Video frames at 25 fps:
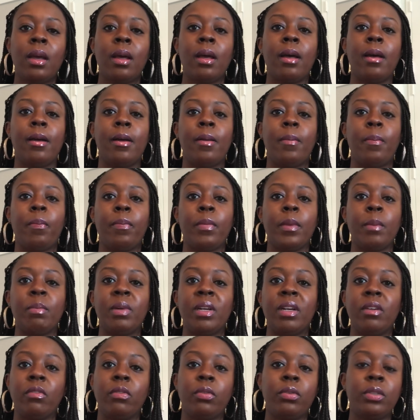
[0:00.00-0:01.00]

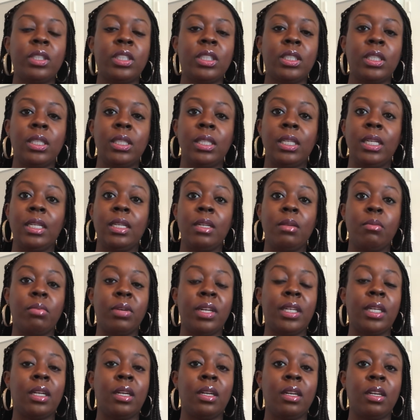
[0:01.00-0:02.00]
But unfortunately, it didn't
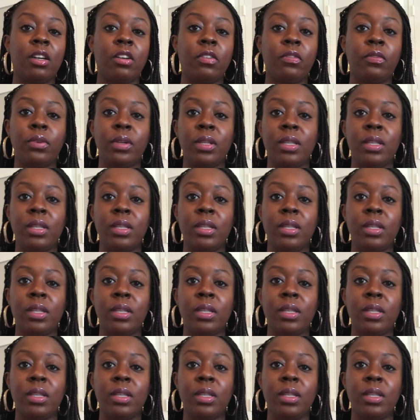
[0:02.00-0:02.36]
break it enough